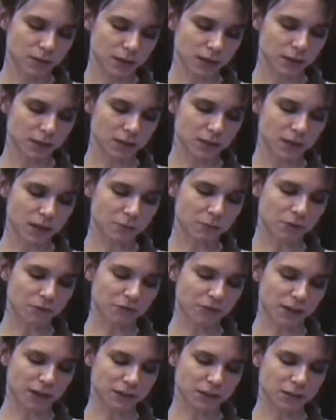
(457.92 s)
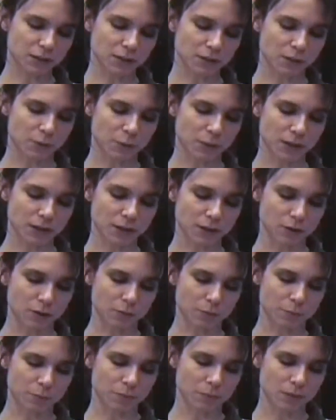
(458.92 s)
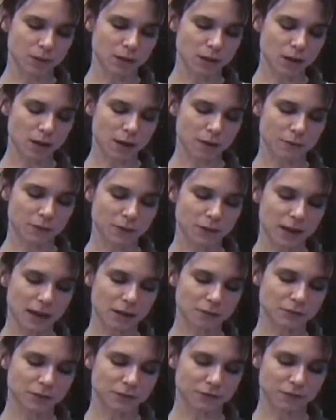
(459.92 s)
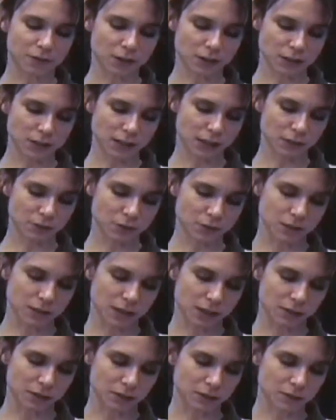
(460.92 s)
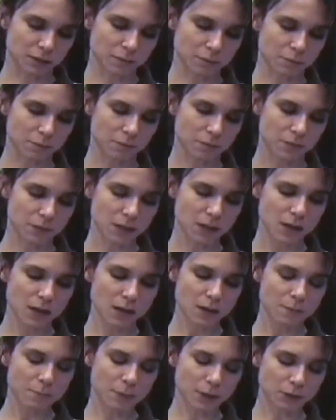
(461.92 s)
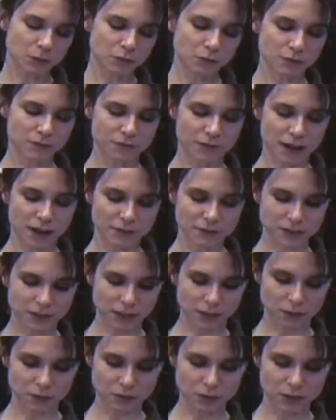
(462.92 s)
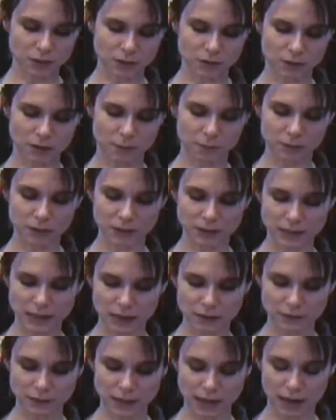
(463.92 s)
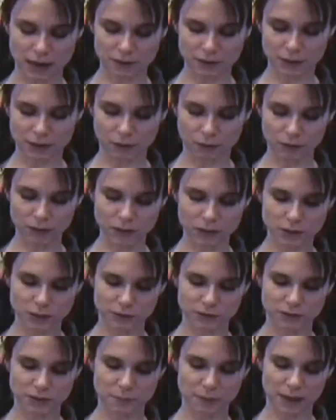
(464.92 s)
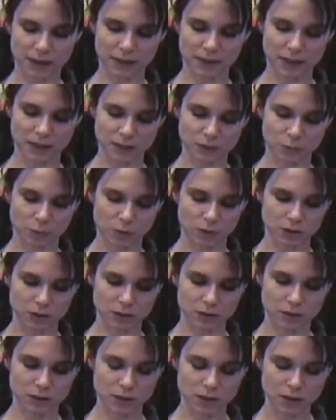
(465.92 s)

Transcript: The sun reflected on the window of the now defunct St. Louis Center. Built to revive St. Louis's crumbling downtown, it only served to make things worse.